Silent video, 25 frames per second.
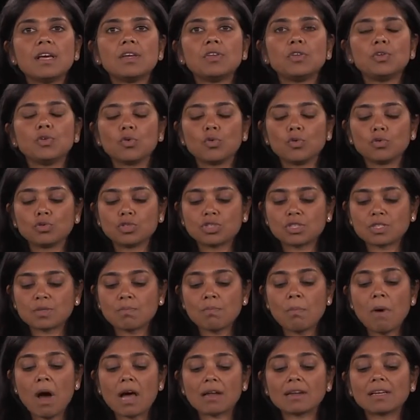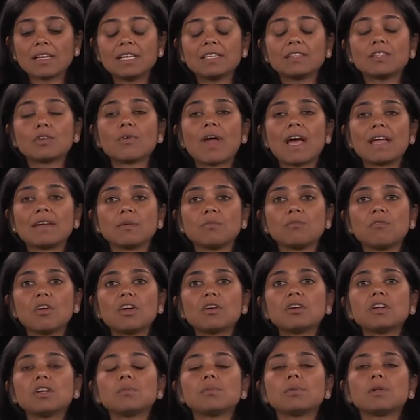you know, just modeling the random
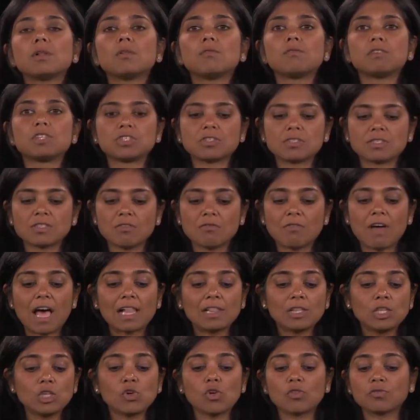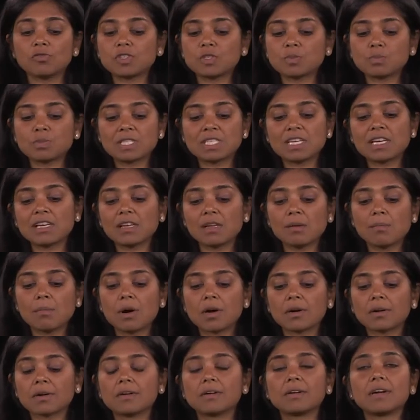variable, which is the value of this particular
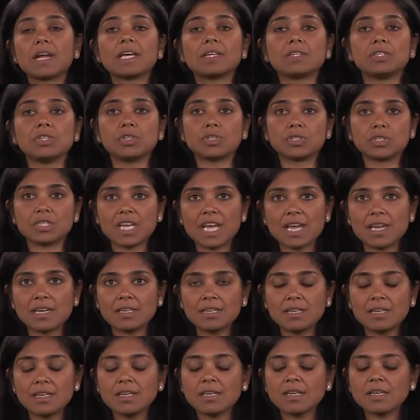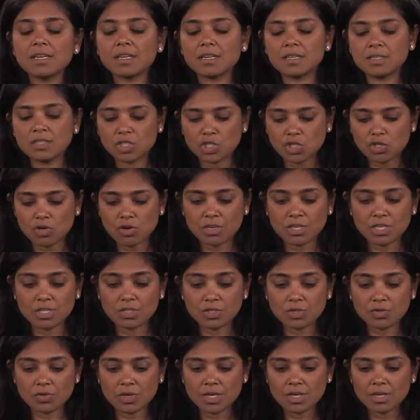marker at year 10, condition on
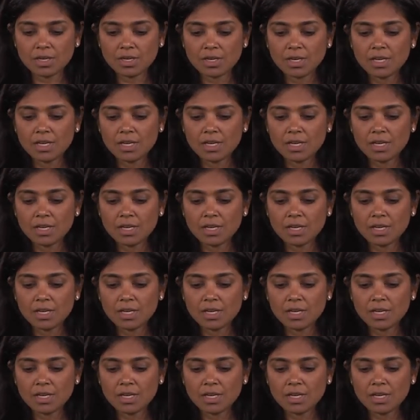history.